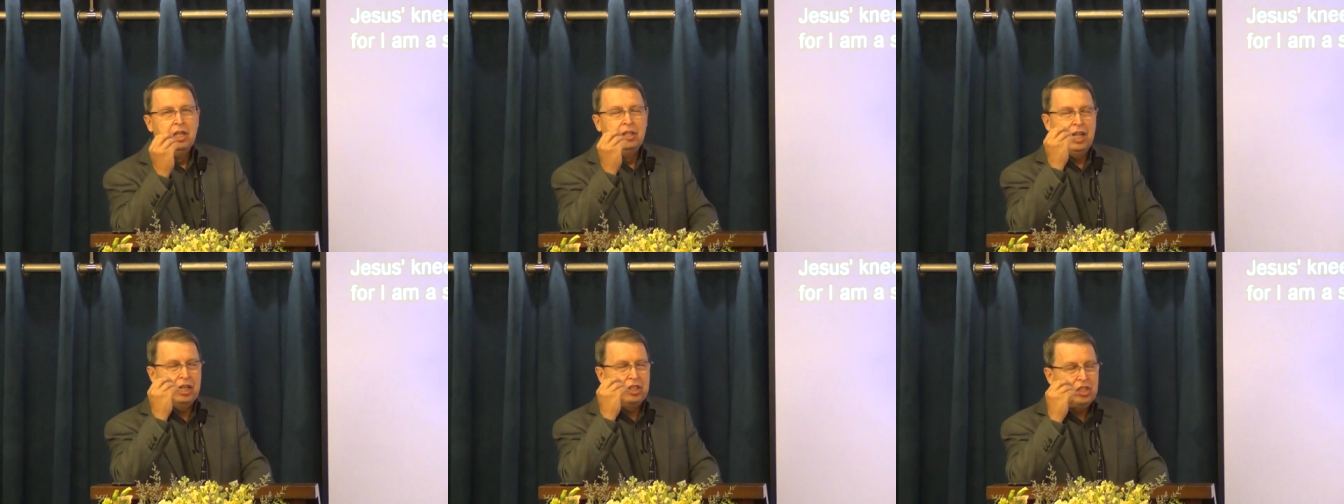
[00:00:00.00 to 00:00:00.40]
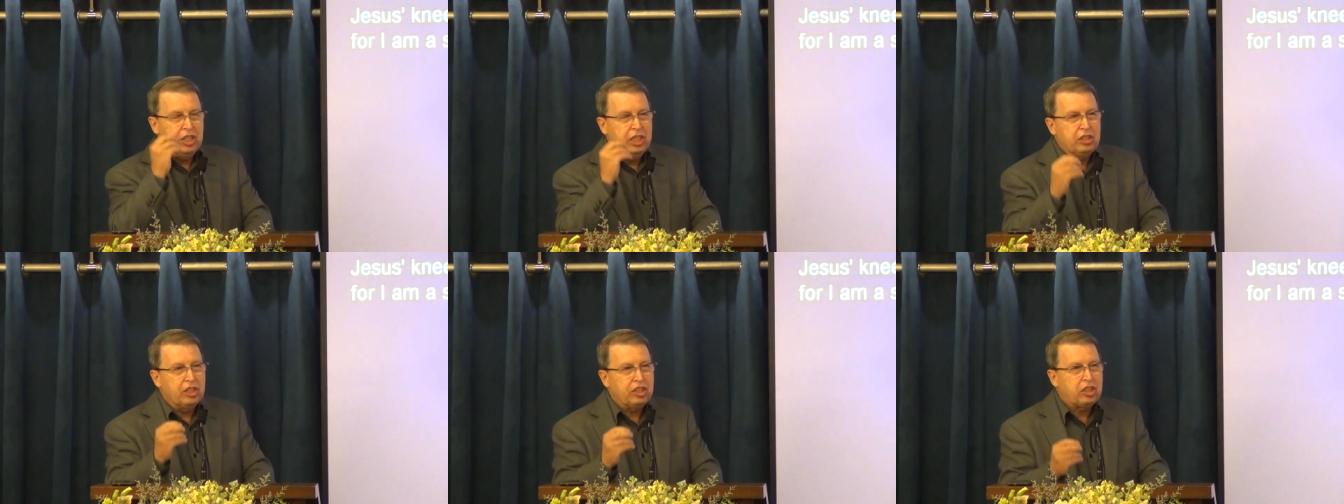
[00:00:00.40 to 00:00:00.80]
that
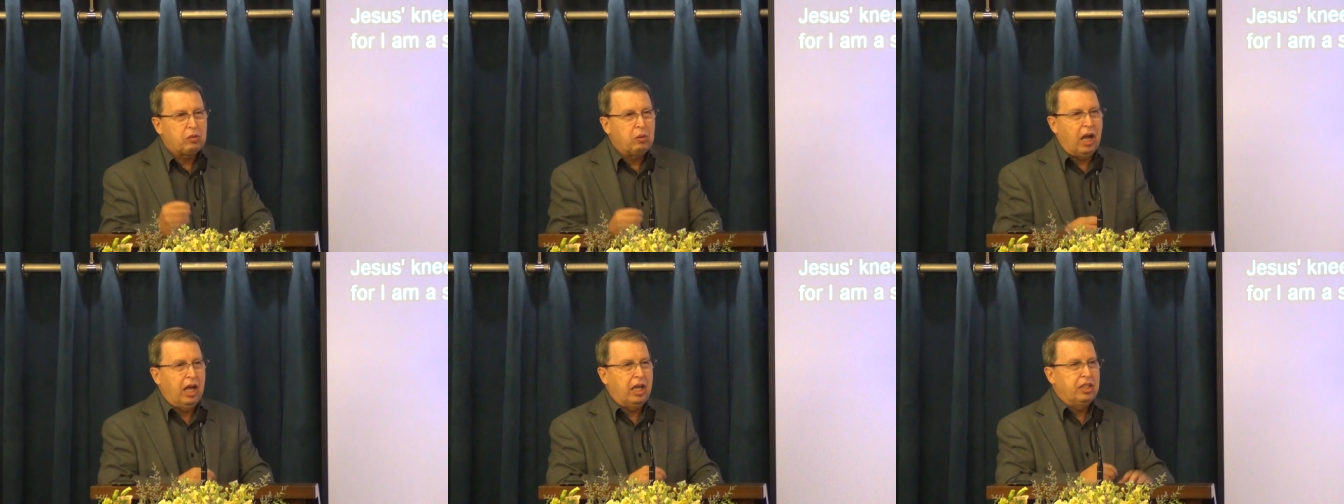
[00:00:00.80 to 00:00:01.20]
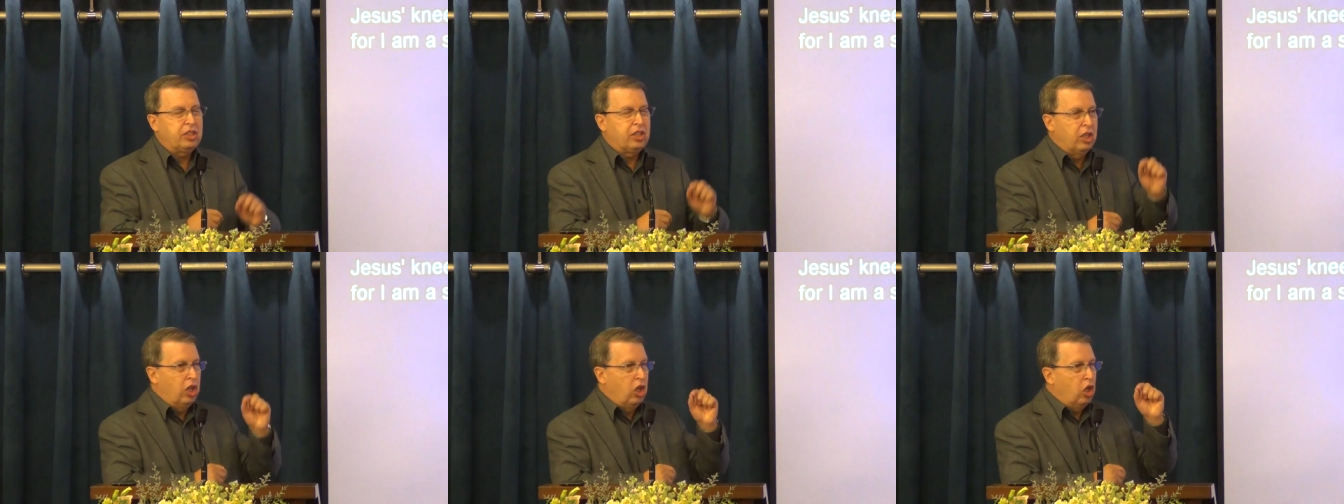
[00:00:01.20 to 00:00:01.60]
Jesus
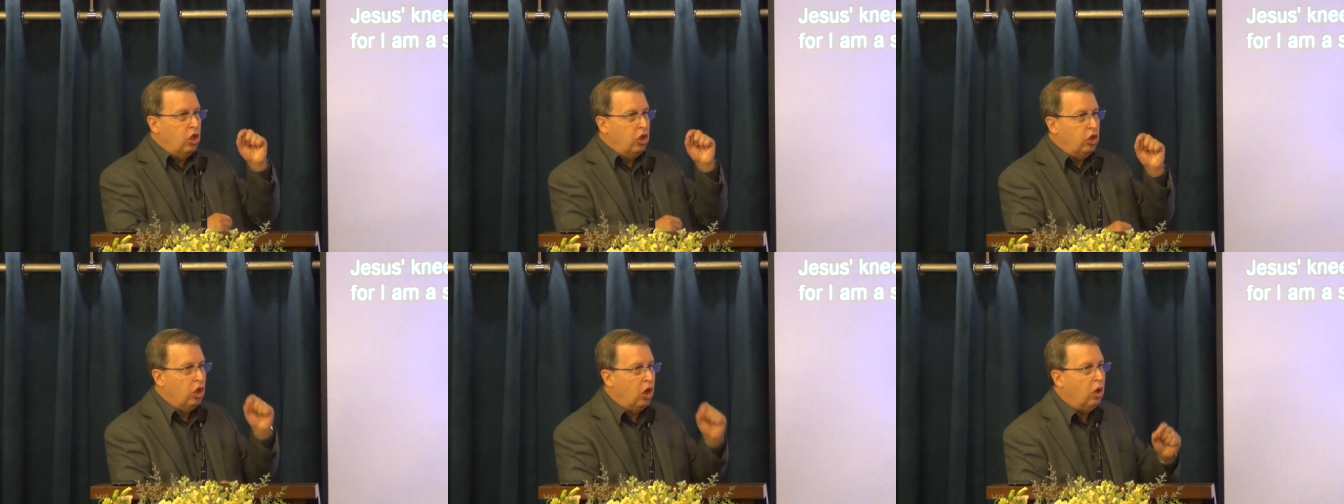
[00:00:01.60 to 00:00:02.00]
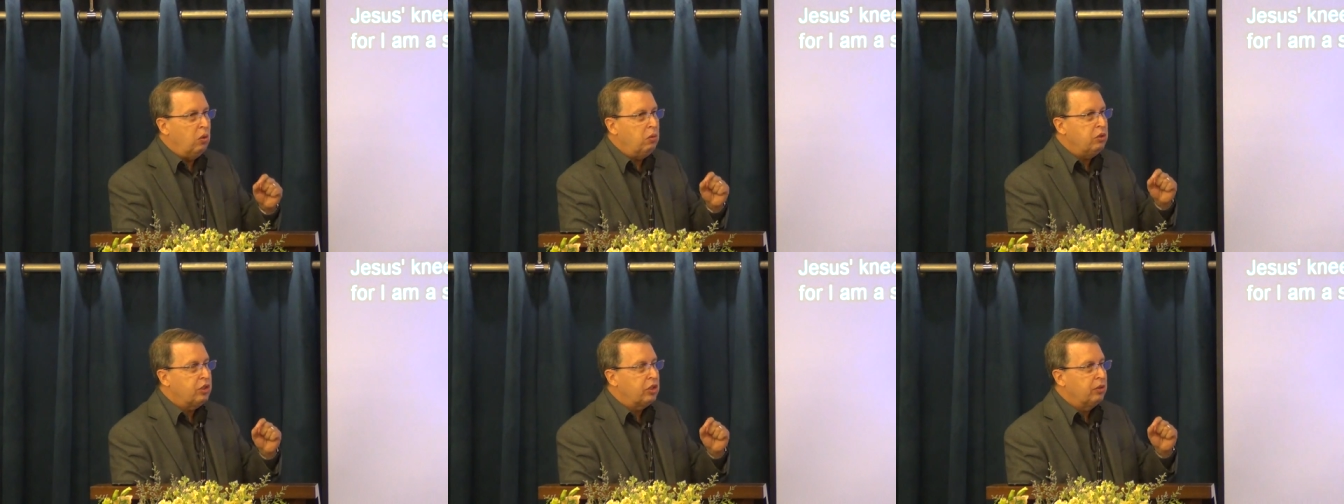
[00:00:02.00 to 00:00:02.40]
Christ
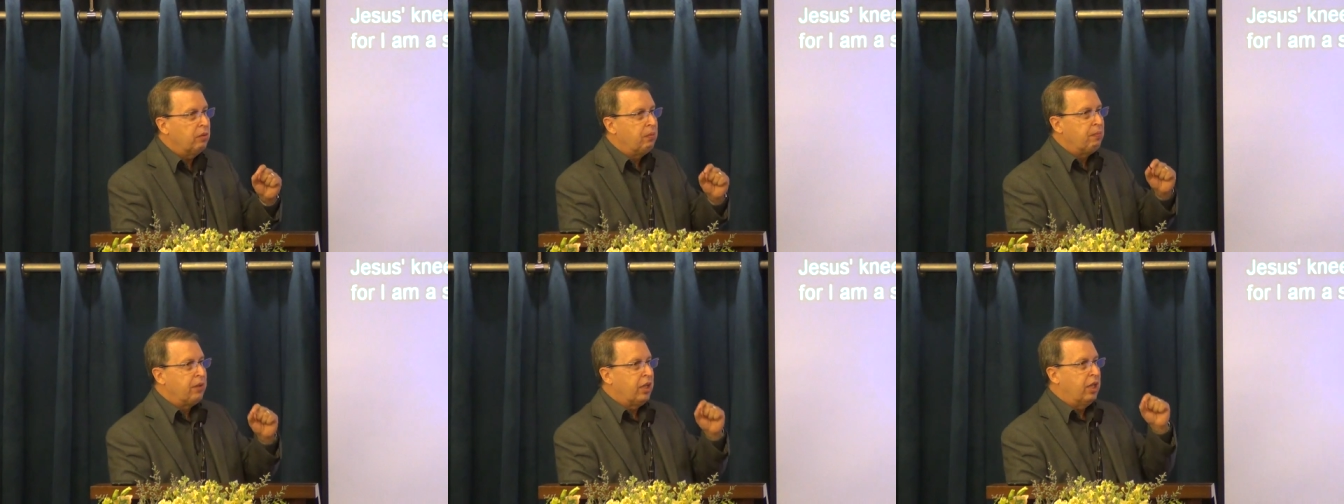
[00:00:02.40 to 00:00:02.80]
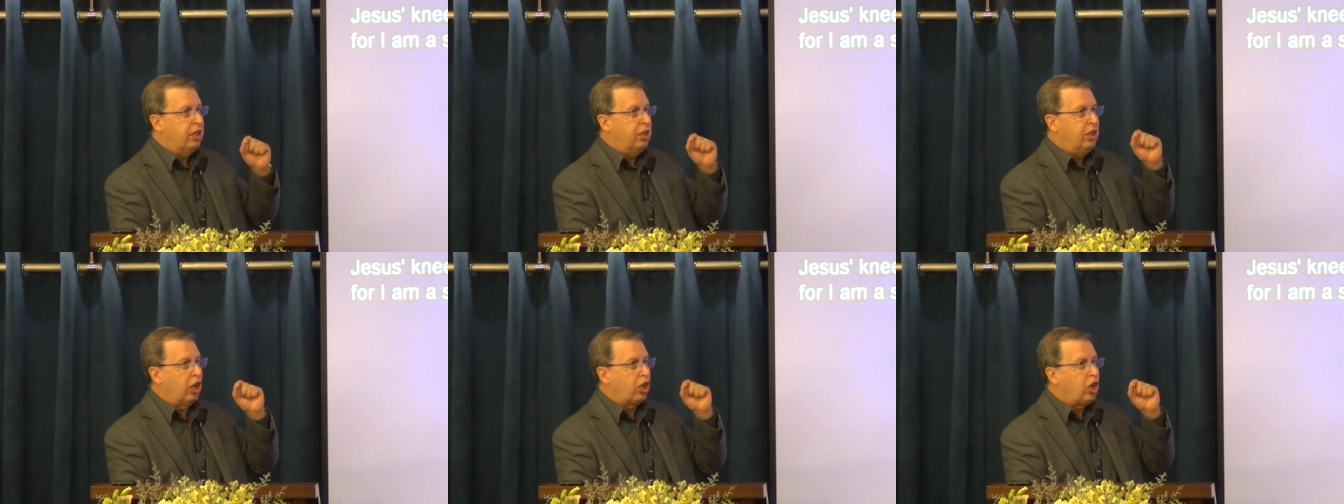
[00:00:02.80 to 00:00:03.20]
knows
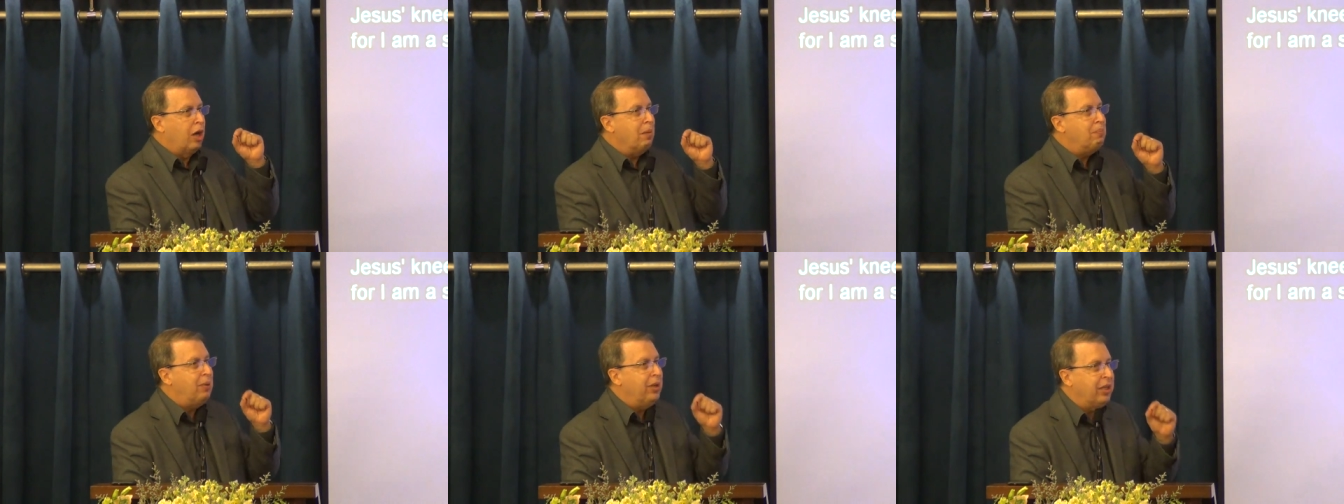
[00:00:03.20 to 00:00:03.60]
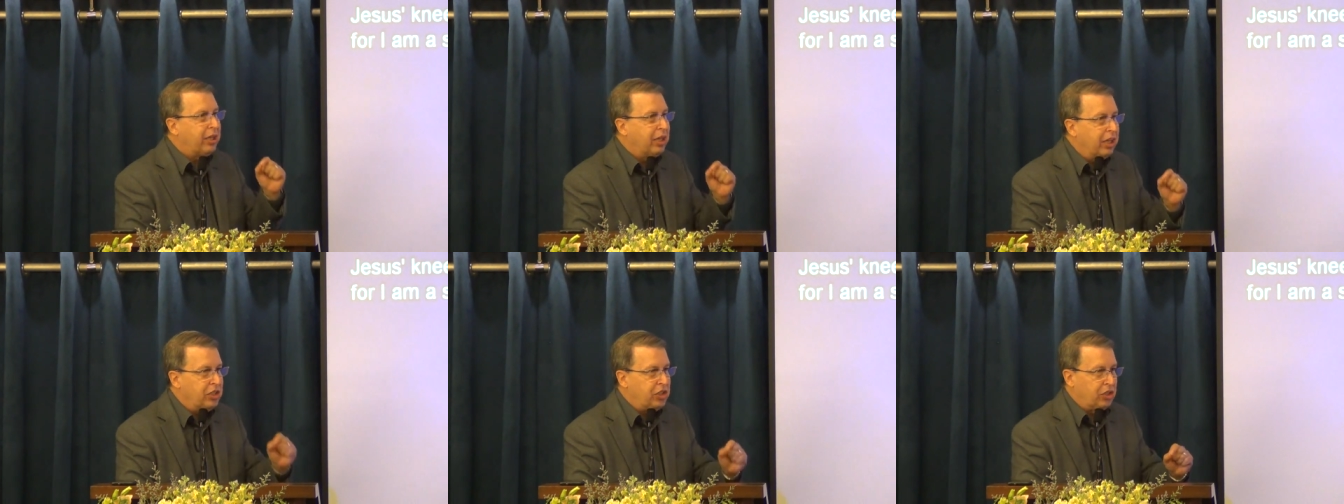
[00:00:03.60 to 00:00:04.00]
the
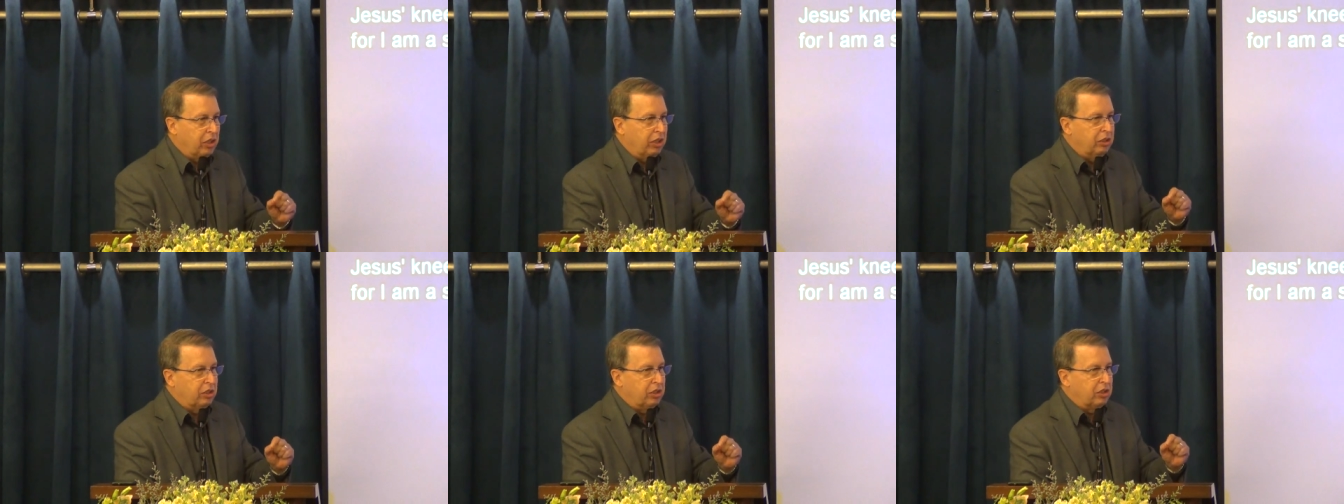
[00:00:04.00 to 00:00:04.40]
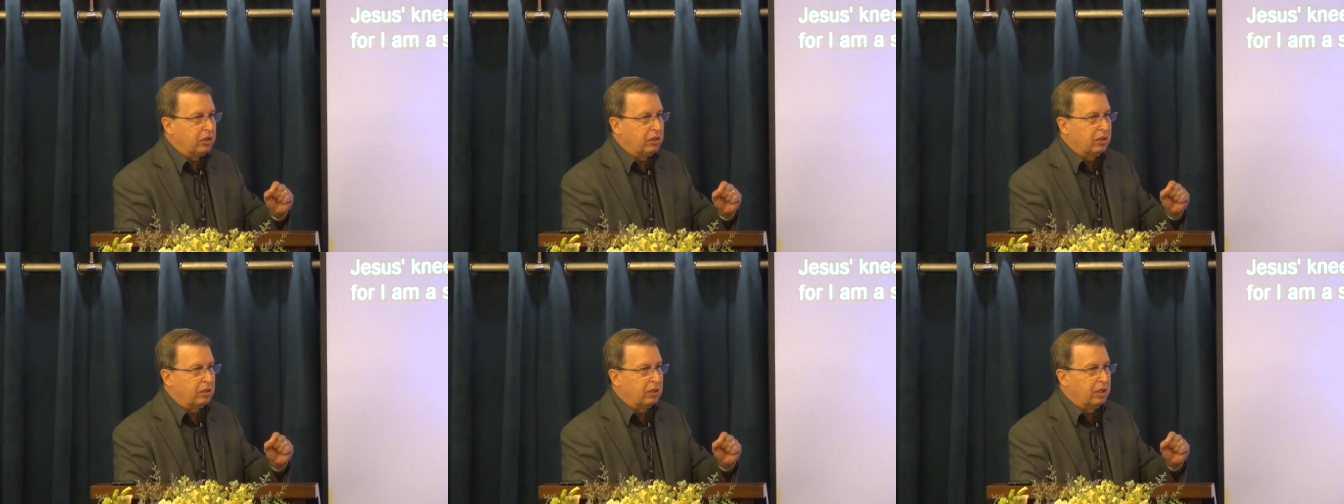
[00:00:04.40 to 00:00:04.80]

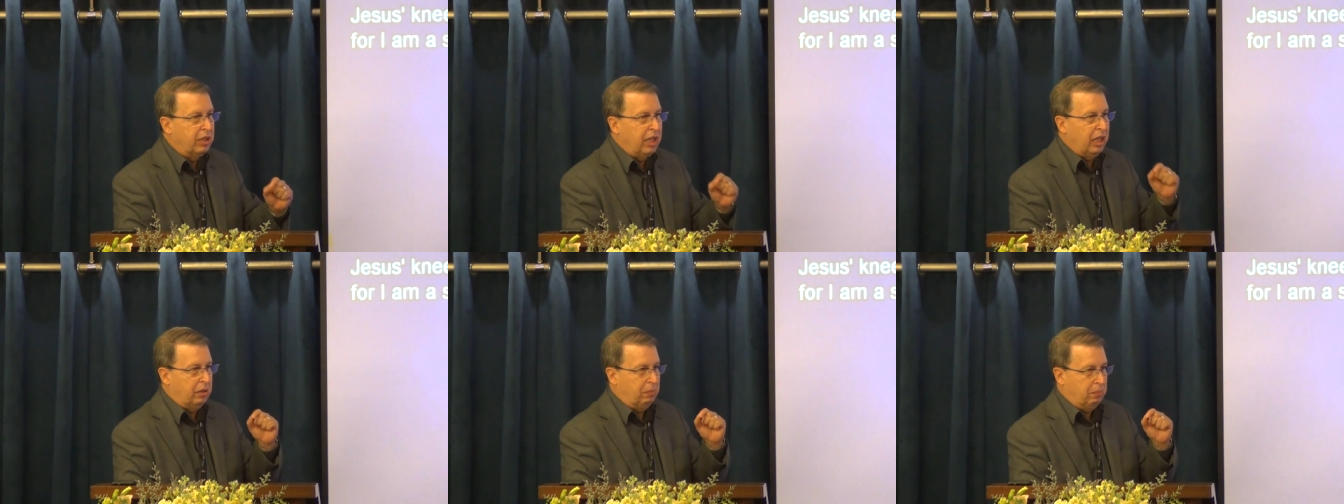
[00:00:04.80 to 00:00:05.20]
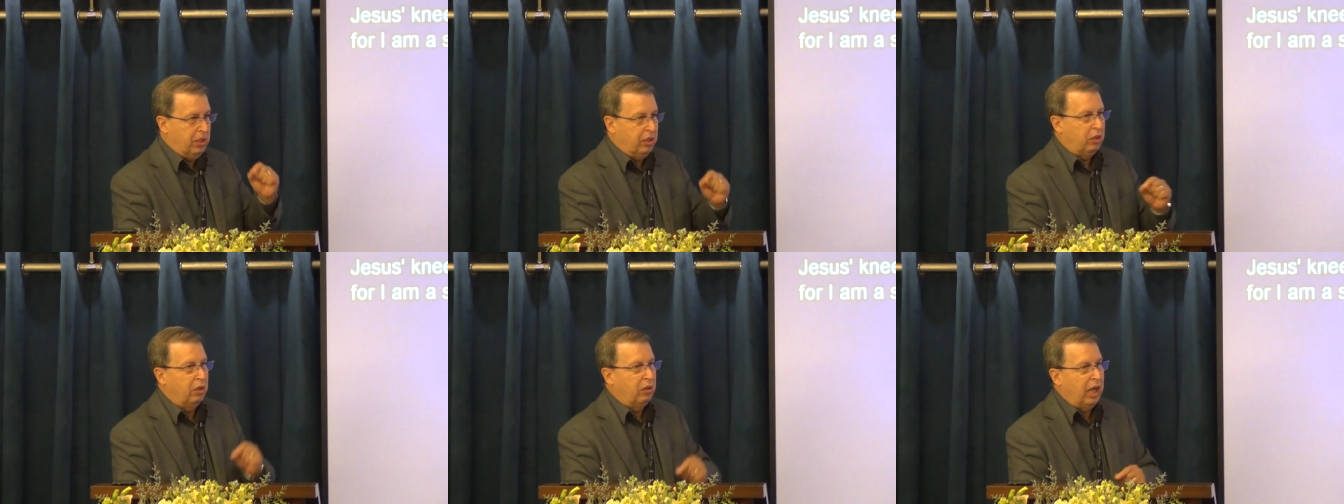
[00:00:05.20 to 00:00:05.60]
complications that
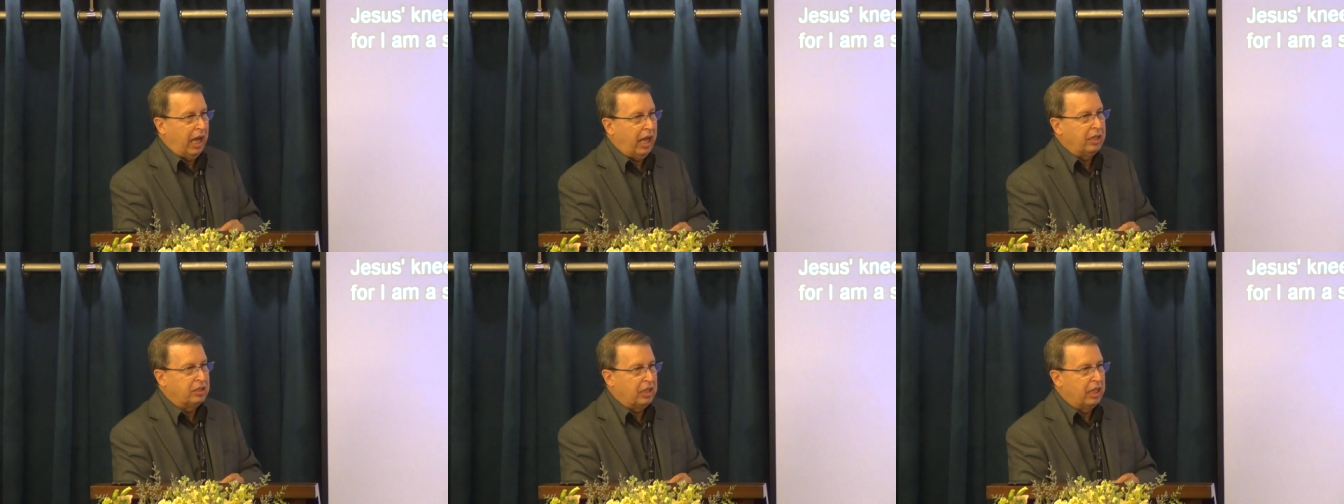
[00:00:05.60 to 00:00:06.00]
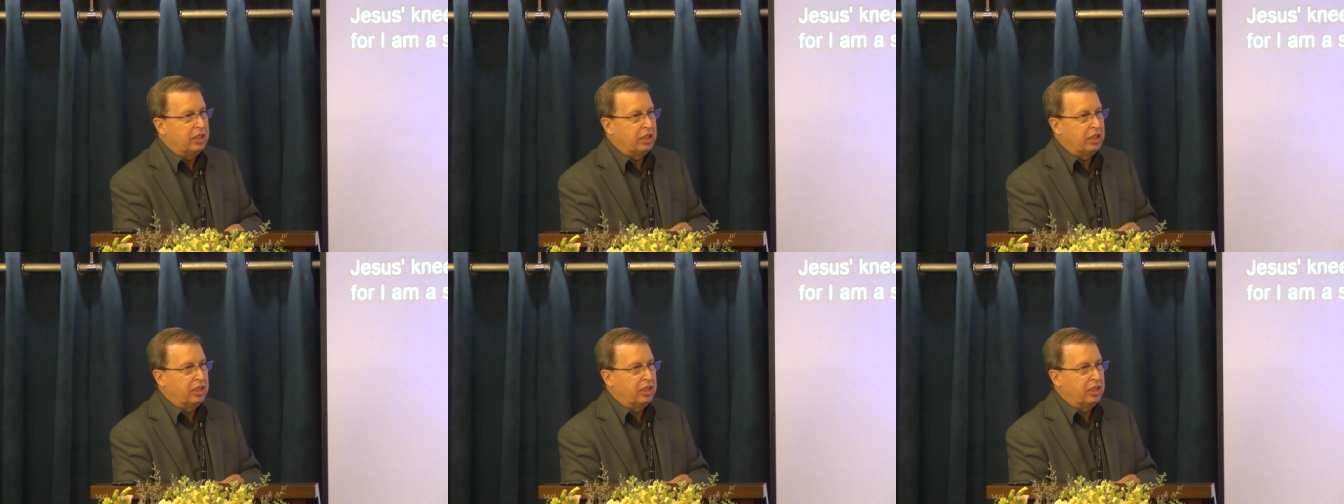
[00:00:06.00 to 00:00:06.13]
Peter has in